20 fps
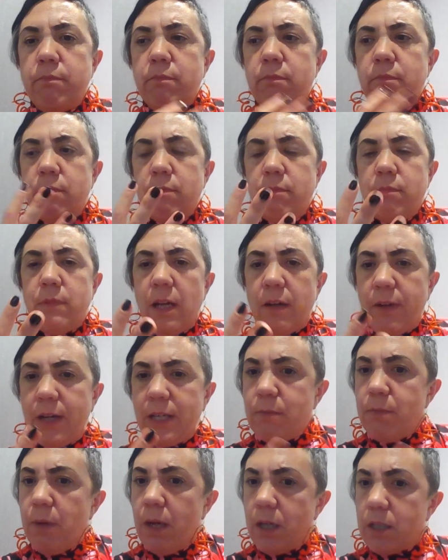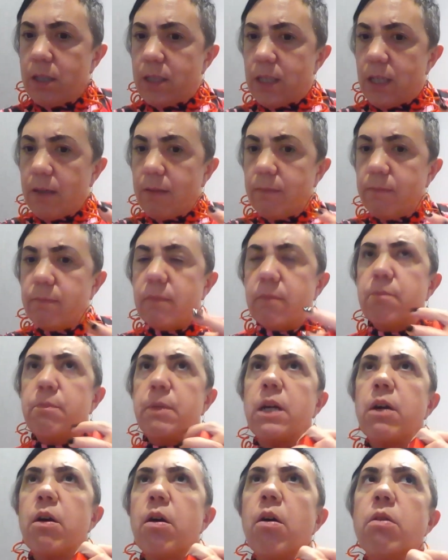direct marketing,
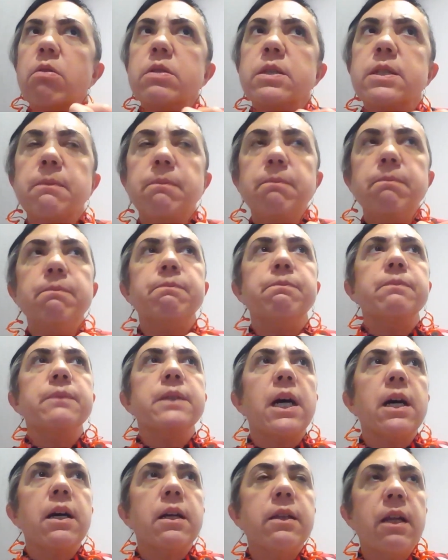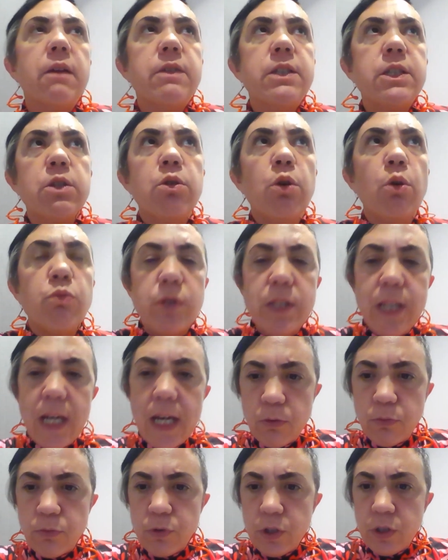because there is no
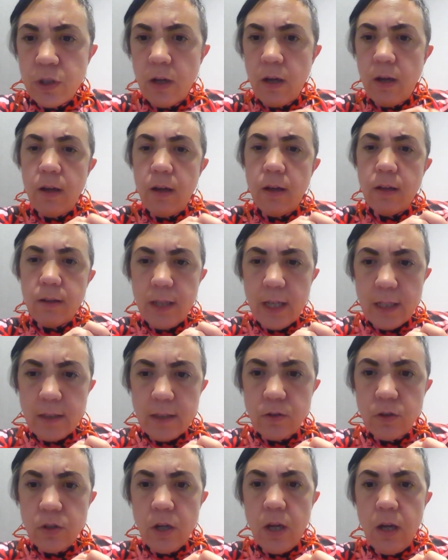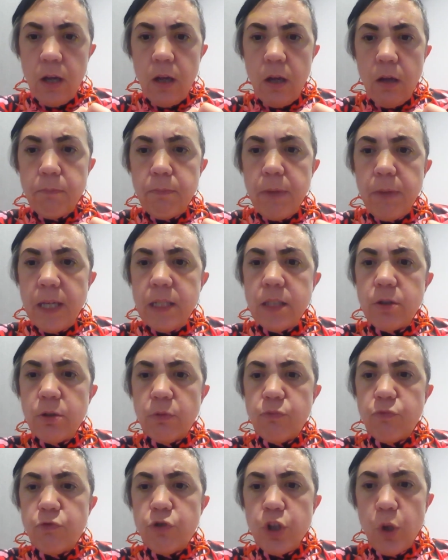doubt that based on
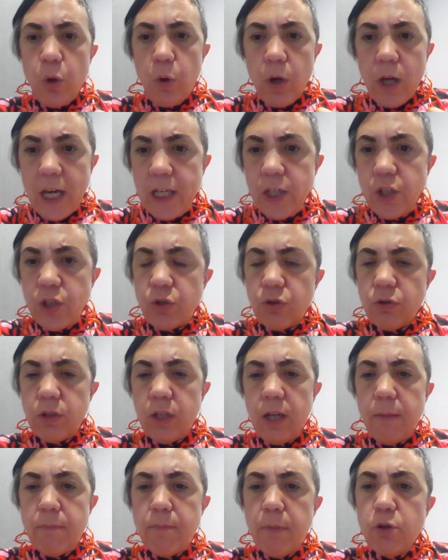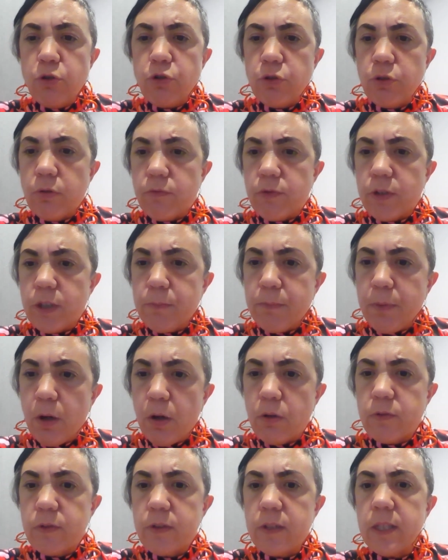geolocation and emotional
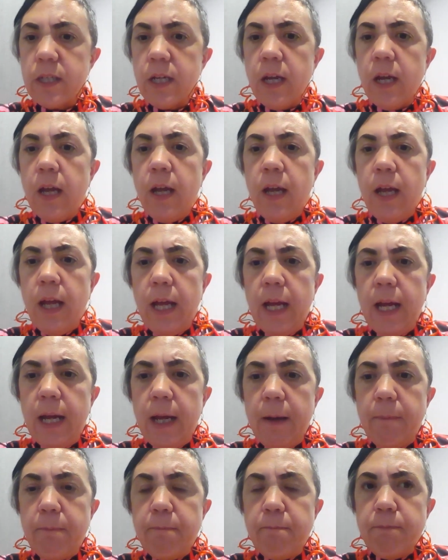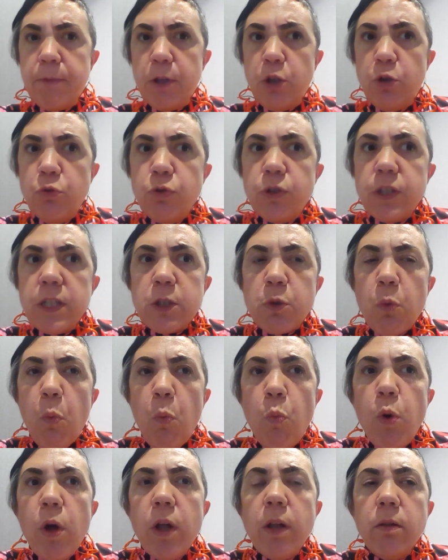response, users
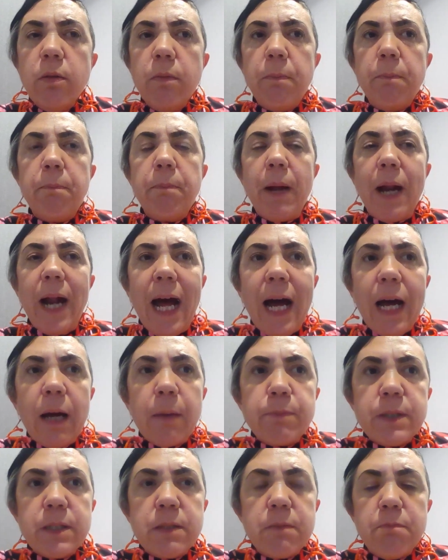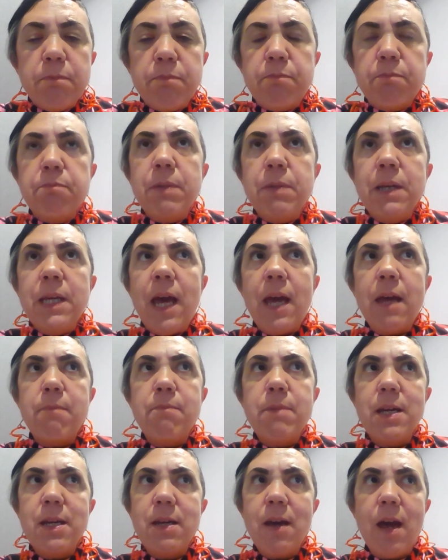will perhaps
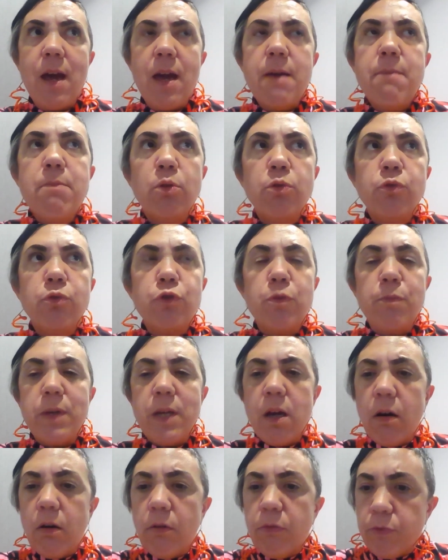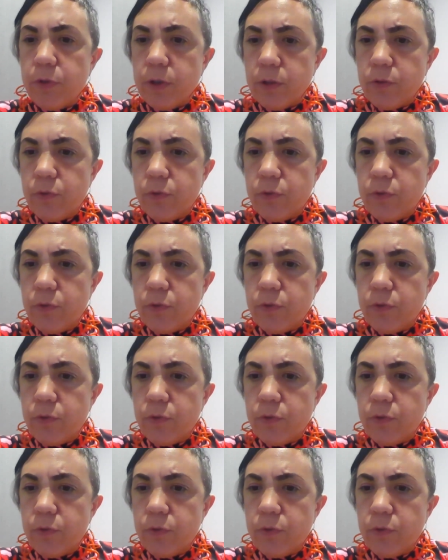being able to be offered